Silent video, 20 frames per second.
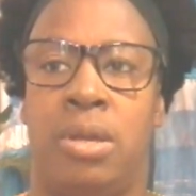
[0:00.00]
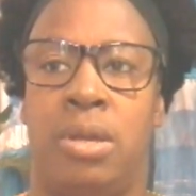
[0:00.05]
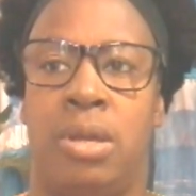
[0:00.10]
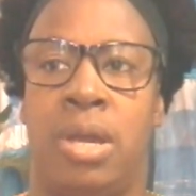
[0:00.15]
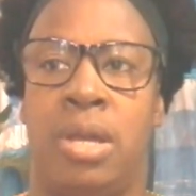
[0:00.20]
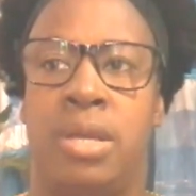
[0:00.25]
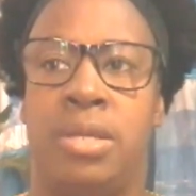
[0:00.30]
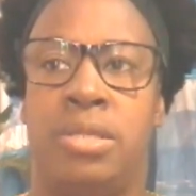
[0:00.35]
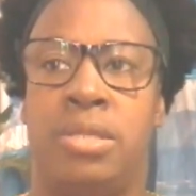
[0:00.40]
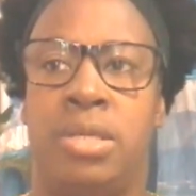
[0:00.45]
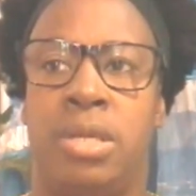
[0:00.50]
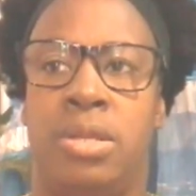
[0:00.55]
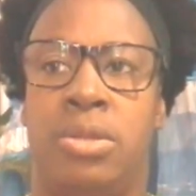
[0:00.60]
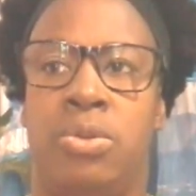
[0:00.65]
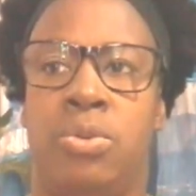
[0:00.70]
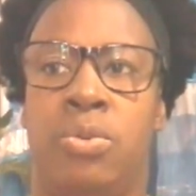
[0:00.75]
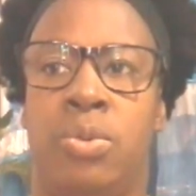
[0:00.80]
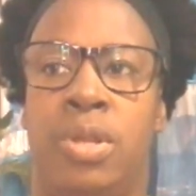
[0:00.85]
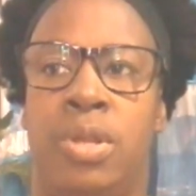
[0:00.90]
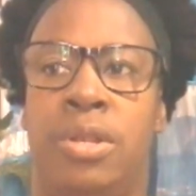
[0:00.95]
I said,
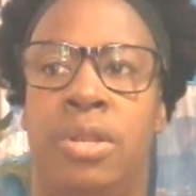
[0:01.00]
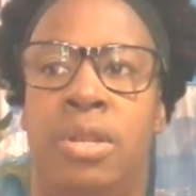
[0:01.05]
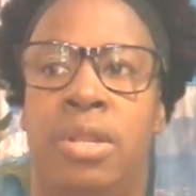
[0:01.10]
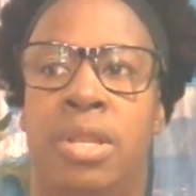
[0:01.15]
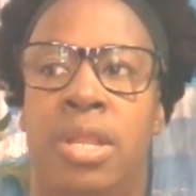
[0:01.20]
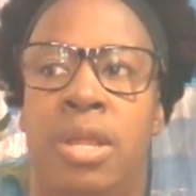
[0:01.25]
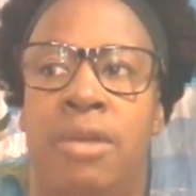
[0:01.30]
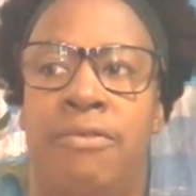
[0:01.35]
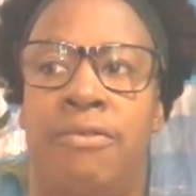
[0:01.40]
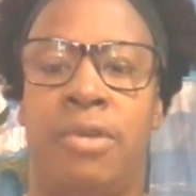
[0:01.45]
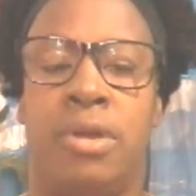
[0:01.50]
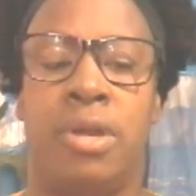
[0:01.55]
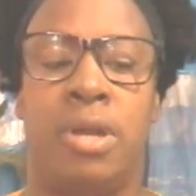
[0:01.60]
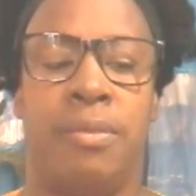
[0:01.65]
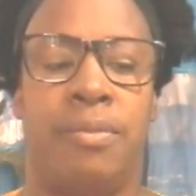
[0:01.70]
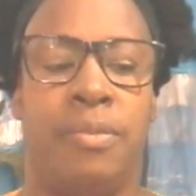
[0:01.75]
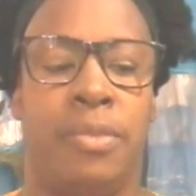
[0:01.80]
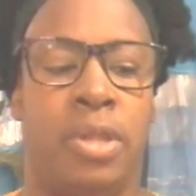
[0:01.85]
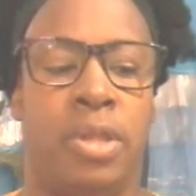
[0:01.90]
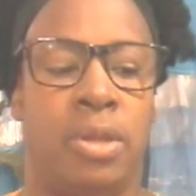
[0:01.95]
you will never
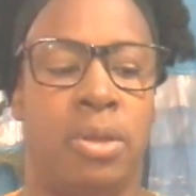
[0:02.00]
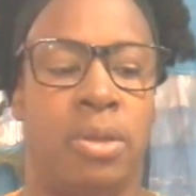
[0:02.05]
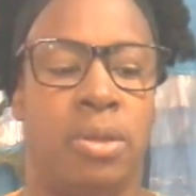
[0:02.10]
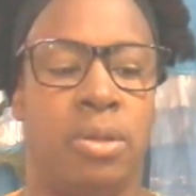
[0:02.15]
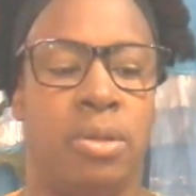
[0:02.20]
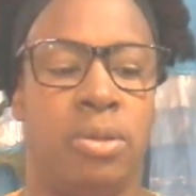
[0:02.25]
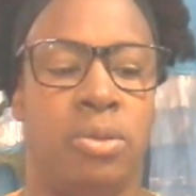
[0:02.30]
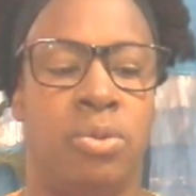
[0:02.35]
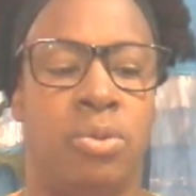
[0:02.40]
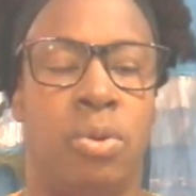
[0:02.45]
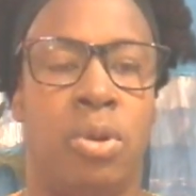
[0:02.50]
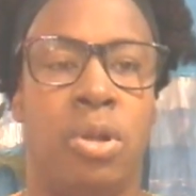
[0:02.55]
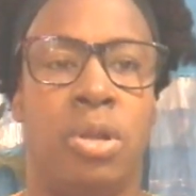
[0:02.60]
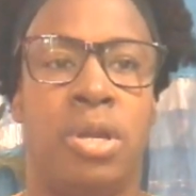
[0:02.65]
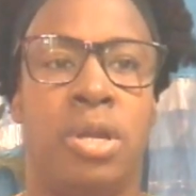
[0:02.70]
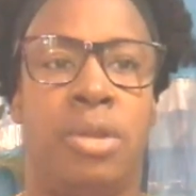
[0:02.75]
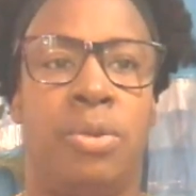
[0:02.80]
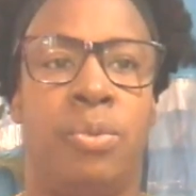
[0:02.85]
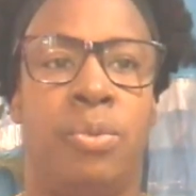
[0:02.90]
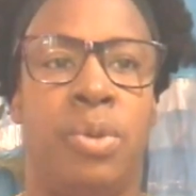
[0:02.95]
come there. You all
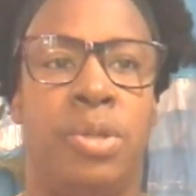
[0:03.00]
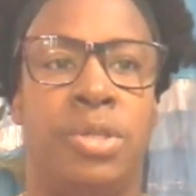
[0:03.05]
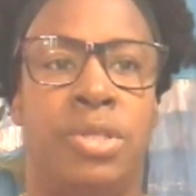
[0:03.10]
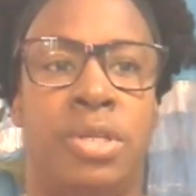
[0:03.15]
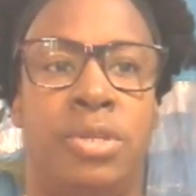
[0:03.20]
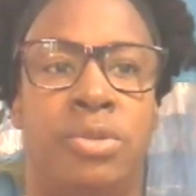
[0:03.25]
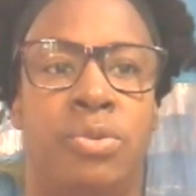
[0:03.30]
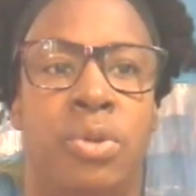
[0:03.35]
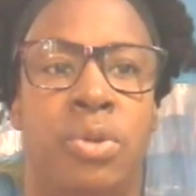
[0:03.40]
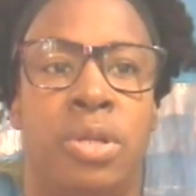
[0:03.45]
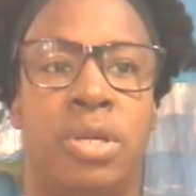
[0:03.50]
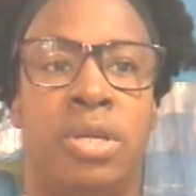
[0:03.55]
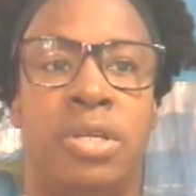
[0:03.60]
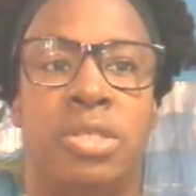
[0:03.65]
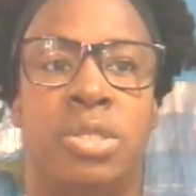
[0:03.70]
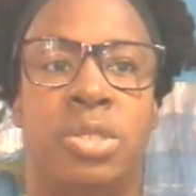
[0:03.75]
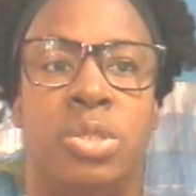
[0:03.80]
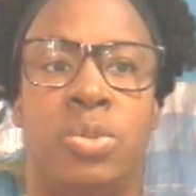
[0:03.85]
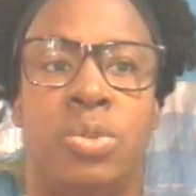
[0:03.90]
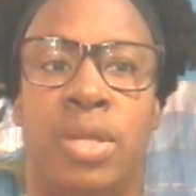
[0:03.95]
can wait and you all
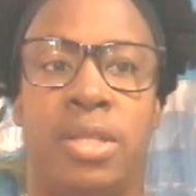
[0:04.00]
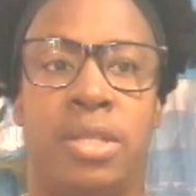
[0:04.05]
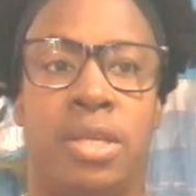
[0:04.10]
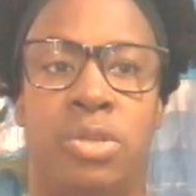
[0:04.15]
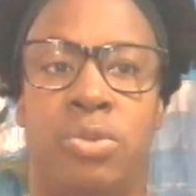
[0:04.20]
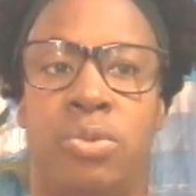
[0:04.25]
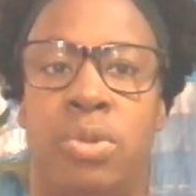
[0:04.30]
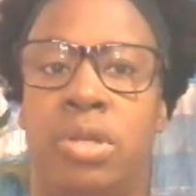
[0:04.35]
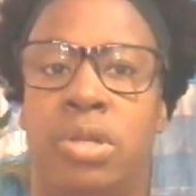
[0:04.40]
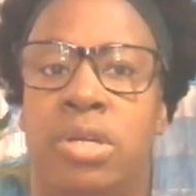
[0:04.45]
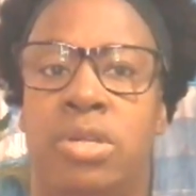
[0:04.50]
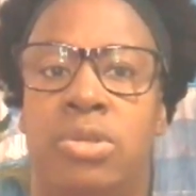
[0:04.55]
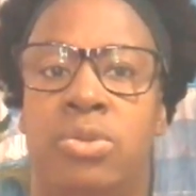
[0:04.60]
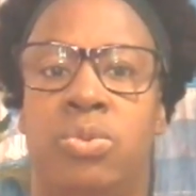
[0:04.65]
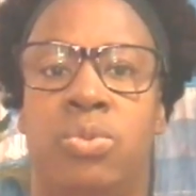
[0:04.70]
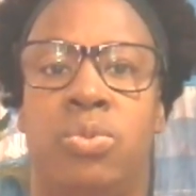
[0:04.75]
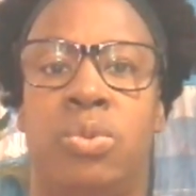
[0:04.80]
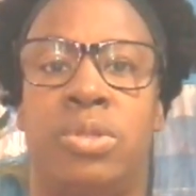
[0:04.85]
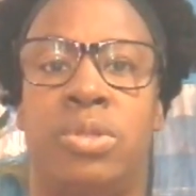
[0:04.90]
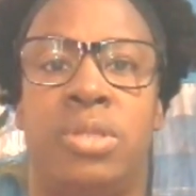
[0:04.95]
can sweat and you all can
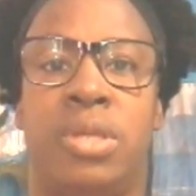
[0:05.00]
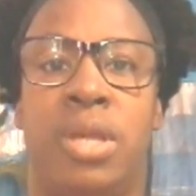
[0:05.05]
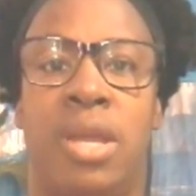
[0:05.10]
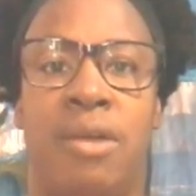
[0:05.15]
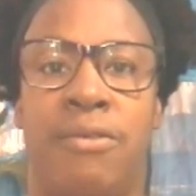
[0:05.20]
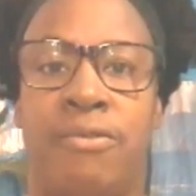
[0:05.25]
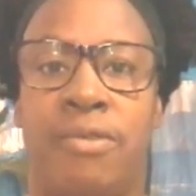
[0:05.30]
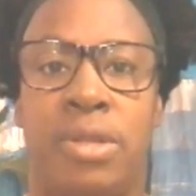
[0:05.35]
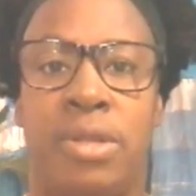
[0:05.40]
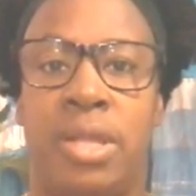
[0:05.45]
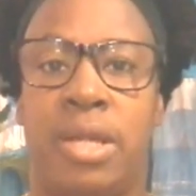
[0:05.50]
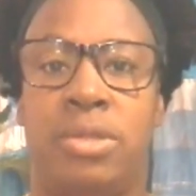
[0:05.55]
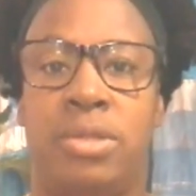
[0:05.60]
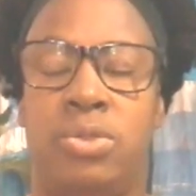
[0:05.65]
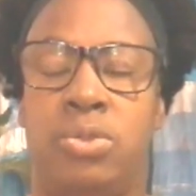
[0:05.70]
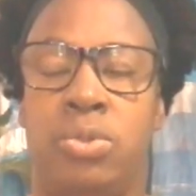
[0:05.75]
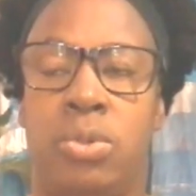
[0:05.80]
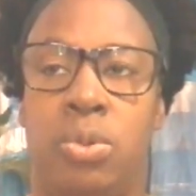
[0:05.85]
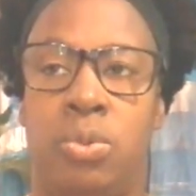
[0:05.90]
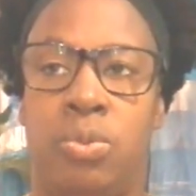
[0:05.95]
do whatever
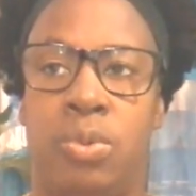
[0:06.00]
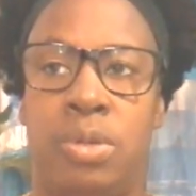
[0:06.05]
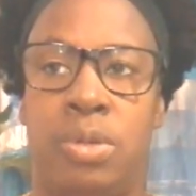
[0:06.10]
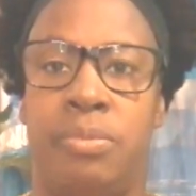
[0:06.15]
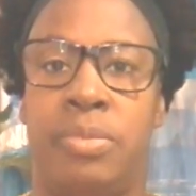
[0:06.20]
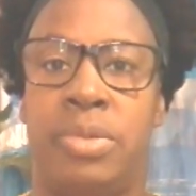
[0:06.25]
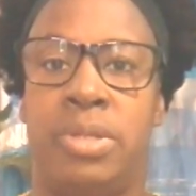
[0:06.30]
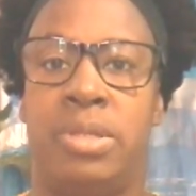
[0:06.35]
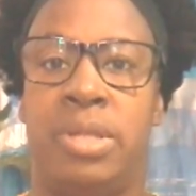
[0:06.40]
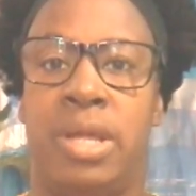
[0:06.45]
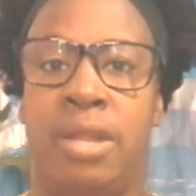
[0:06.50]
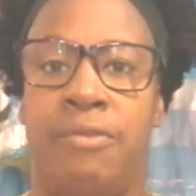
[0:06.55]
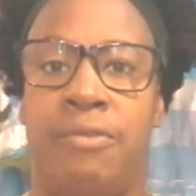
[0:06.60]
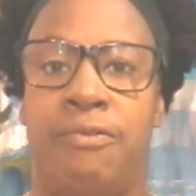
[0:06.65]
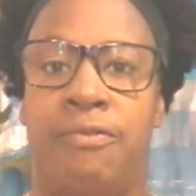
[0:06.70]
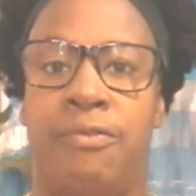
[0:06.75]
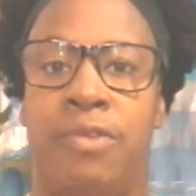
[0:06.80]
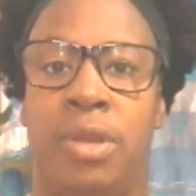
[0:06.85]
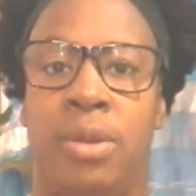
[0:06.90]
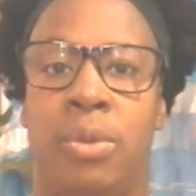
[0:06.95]
that you all want, but that
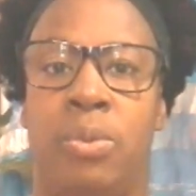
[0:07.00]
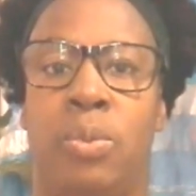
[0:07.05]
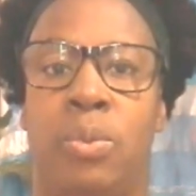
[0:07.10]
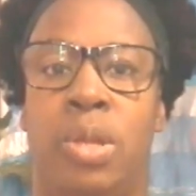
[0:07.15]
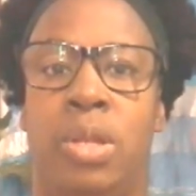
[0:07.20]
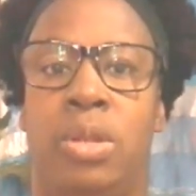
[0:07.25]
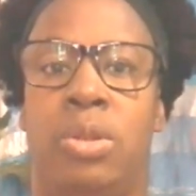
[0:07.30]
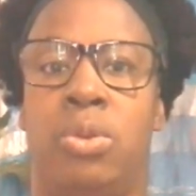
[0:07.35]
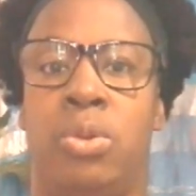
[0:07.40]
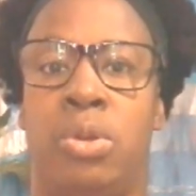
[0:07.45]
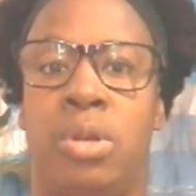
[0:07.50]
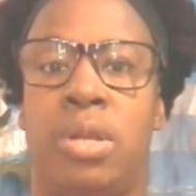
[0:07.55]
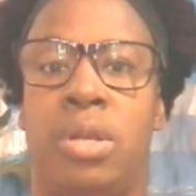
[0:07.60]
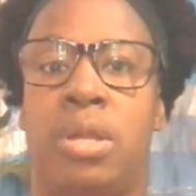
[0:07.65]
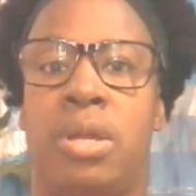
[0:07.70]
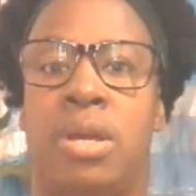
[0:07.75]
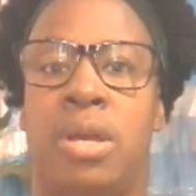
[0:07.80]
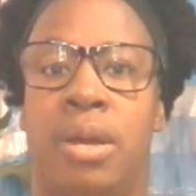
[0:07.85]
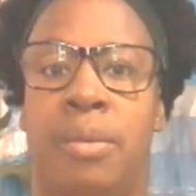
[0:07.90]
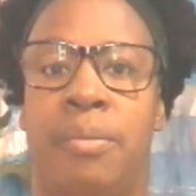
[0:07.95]
thing will not
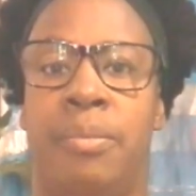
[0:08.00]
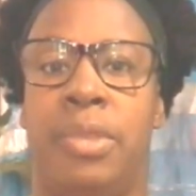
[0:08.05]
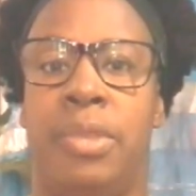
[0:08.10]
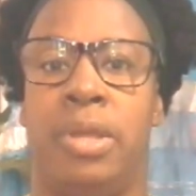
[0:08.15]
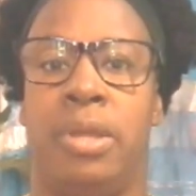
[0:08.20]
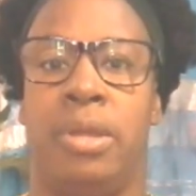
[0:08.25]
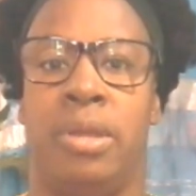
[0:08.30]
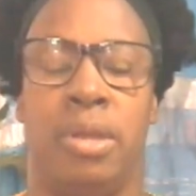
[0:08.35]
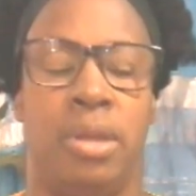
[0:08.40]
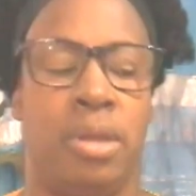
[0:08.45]
come there.